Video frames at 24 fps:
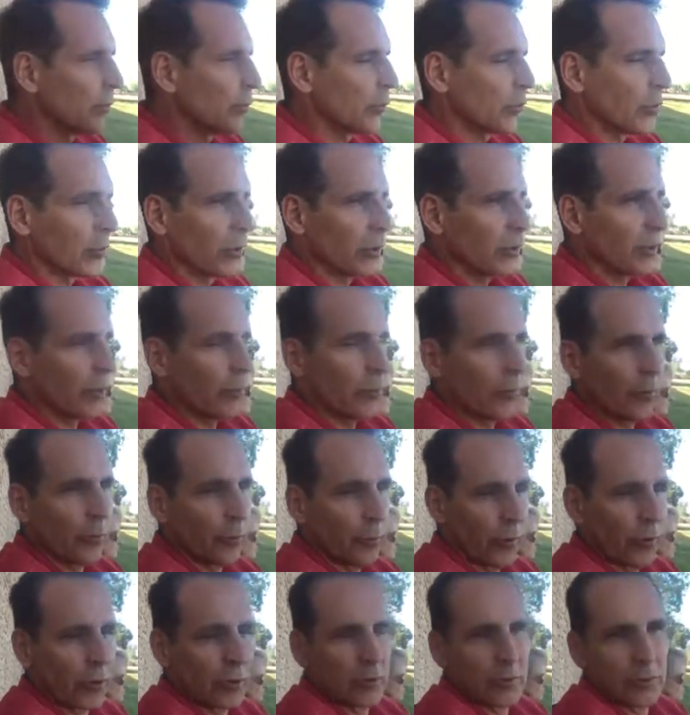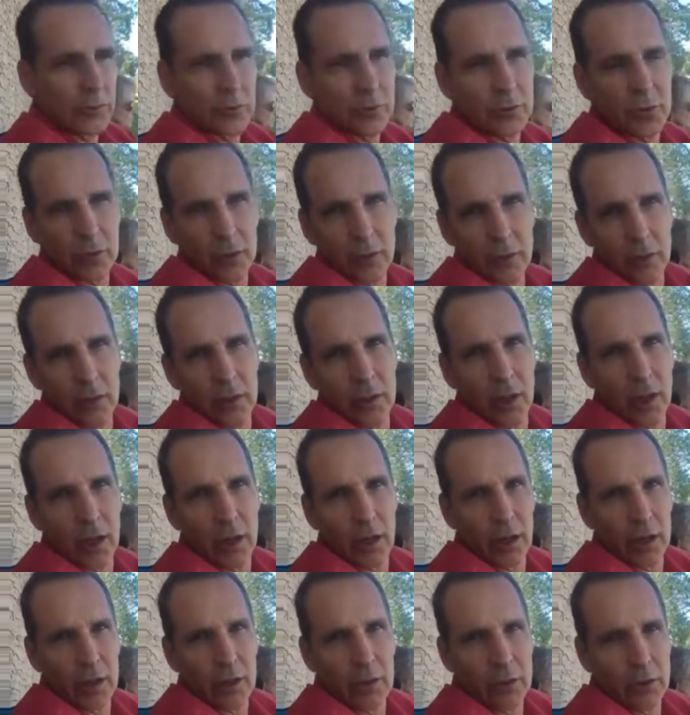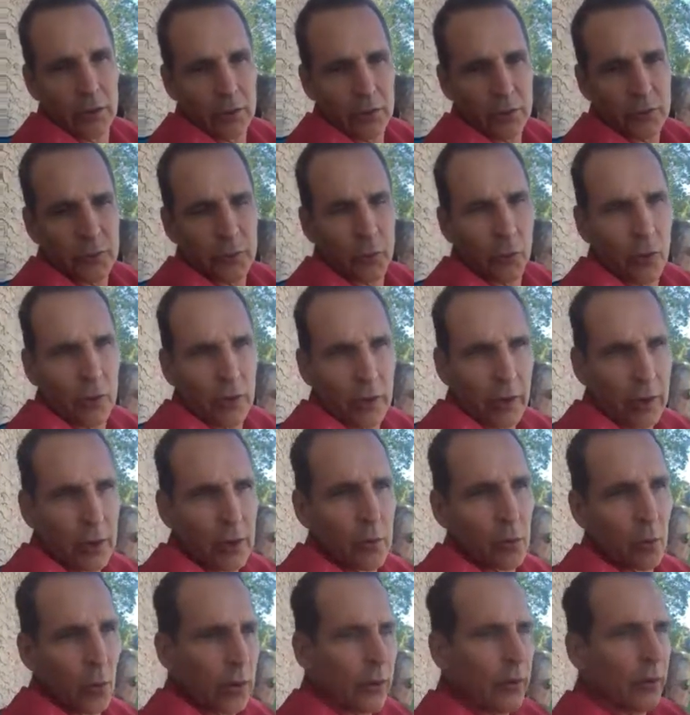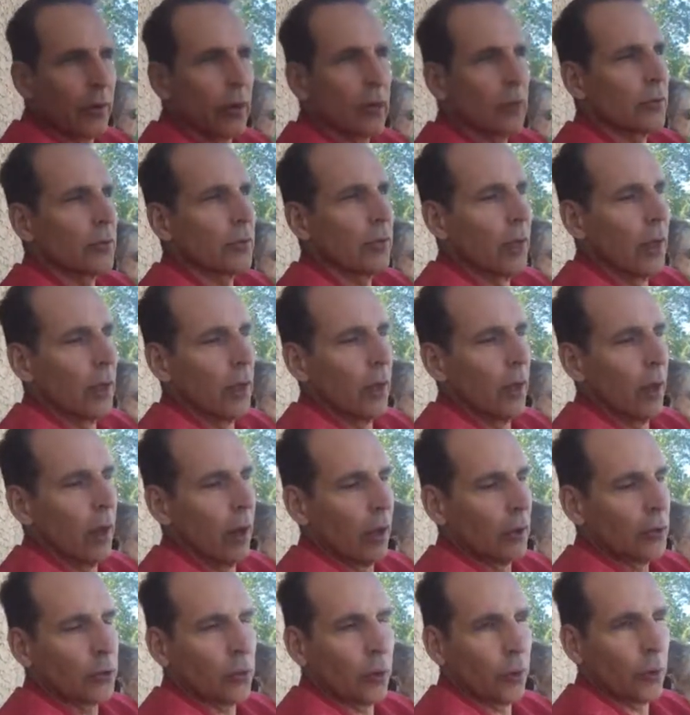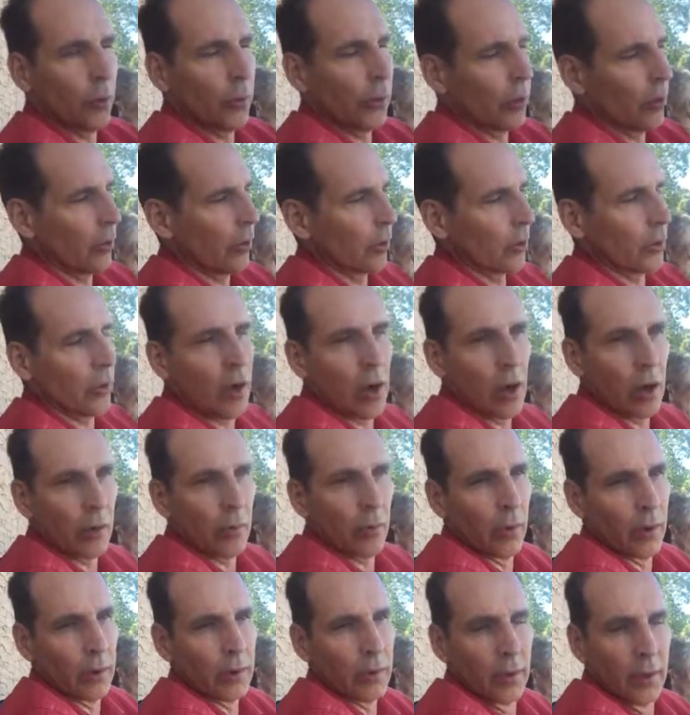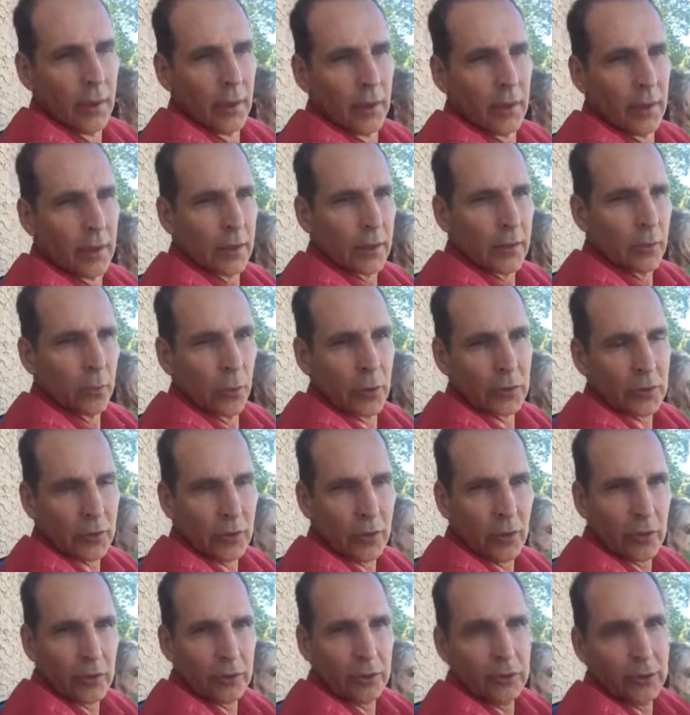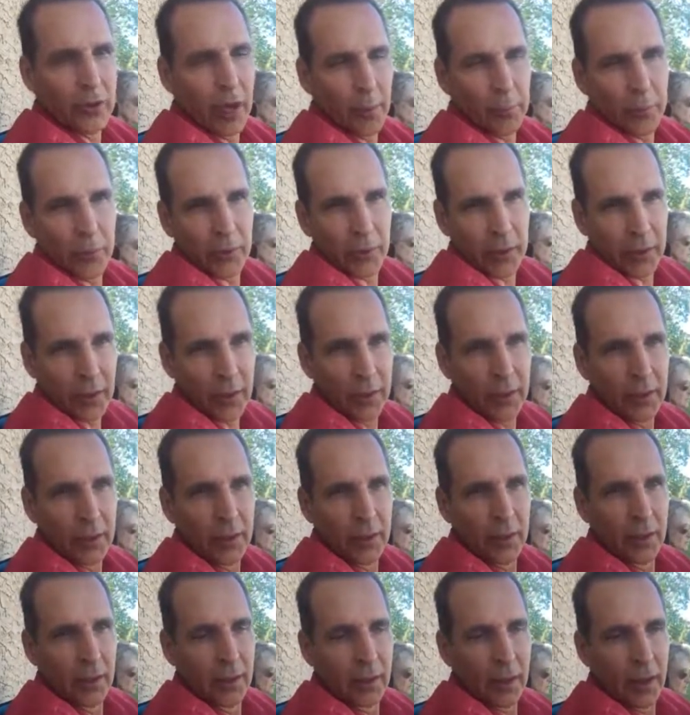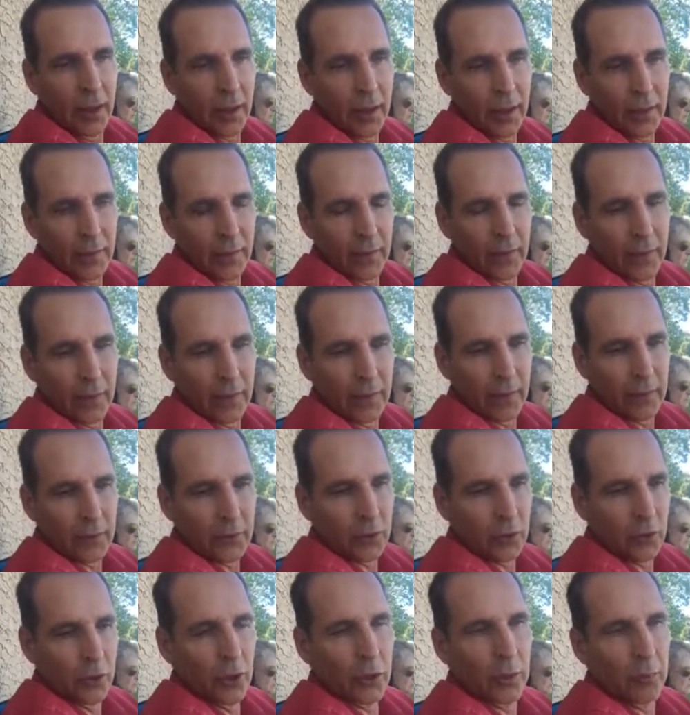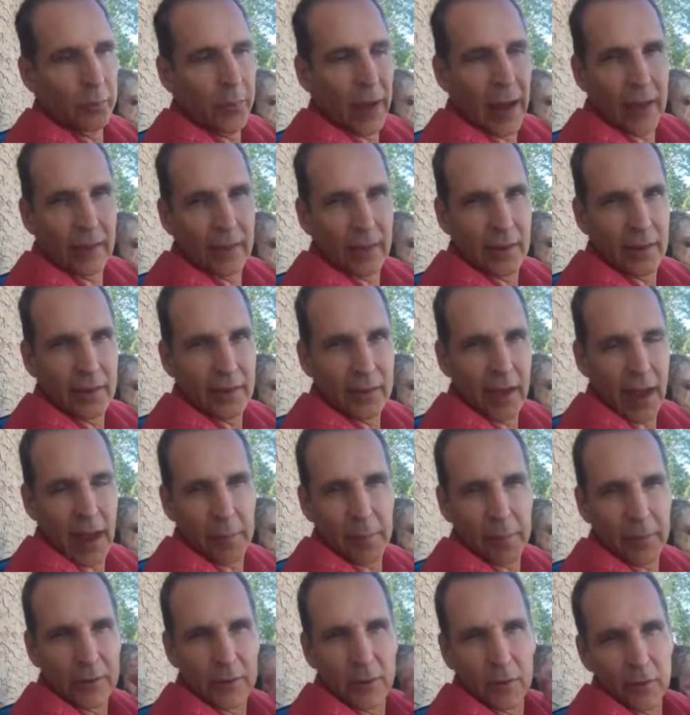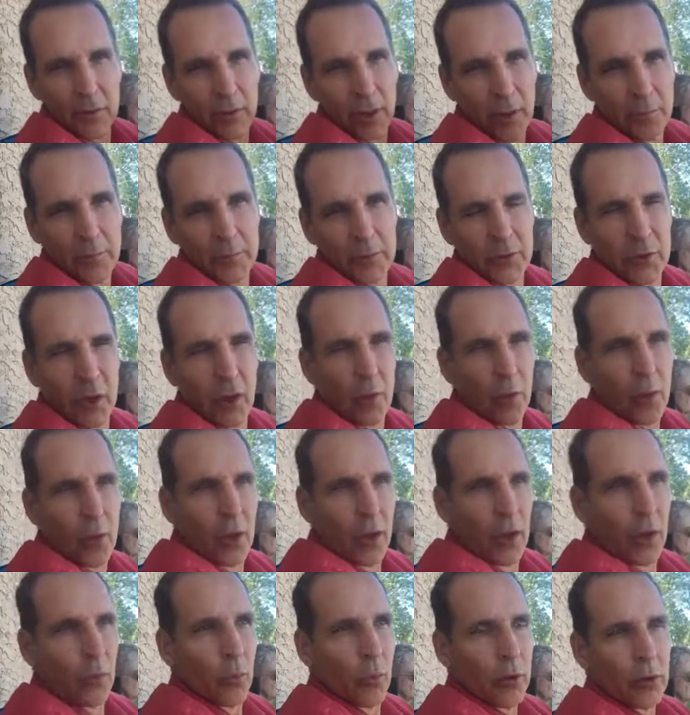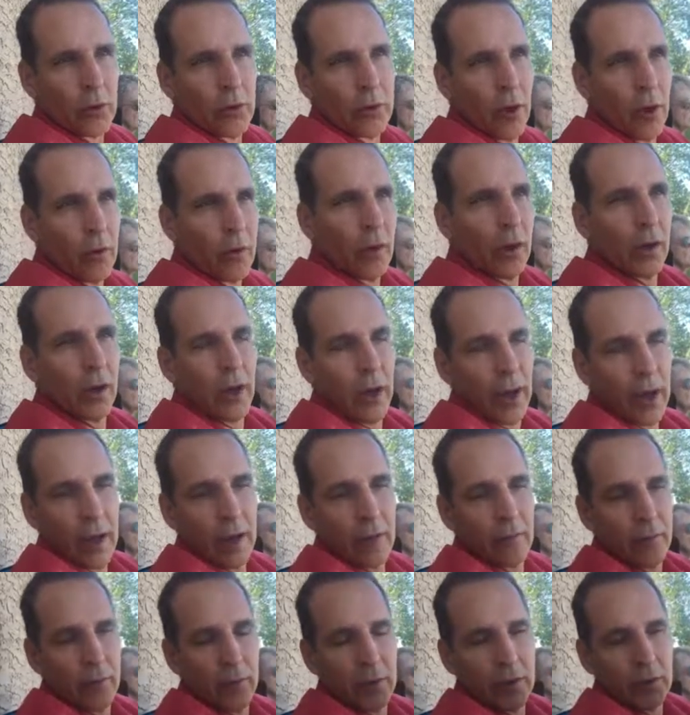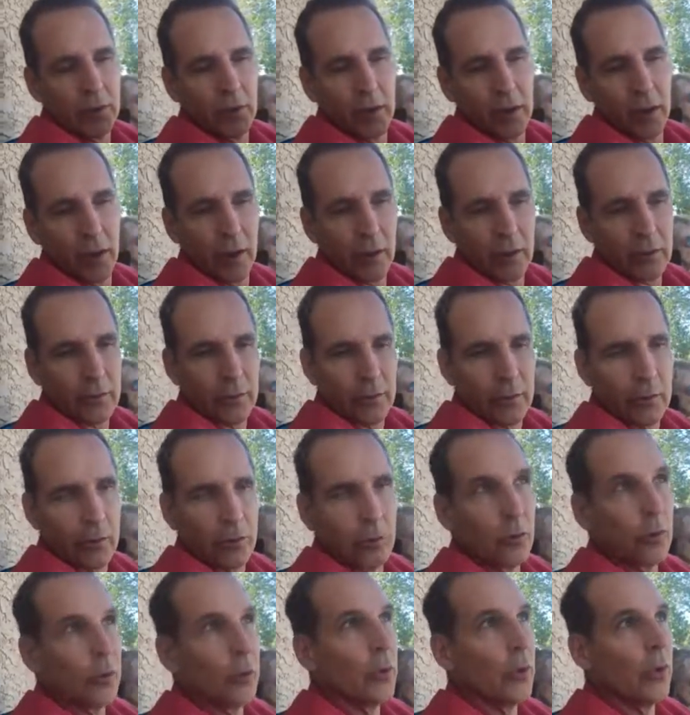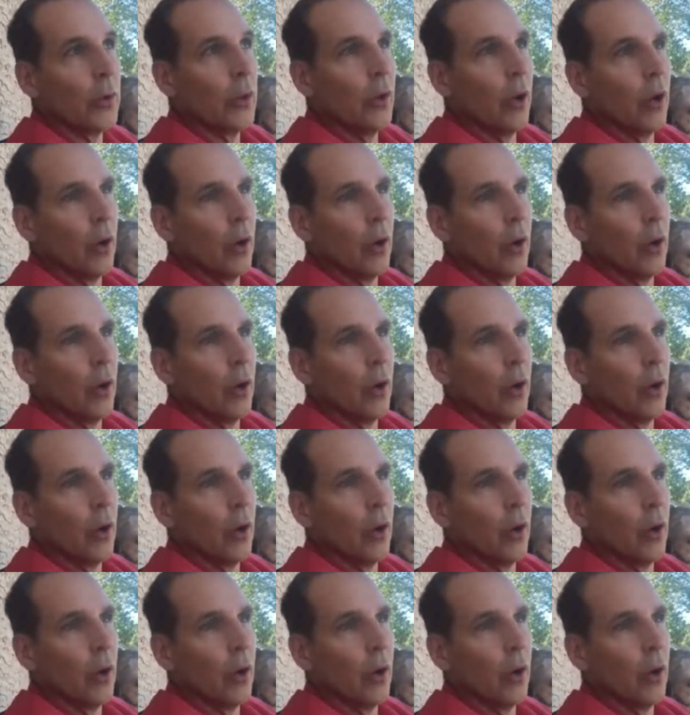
sort of different reasons during your story, whether it's a short one or a long one, in which there's jeopardy and that good and bad things happen to them. So what you don't want to have is a character who,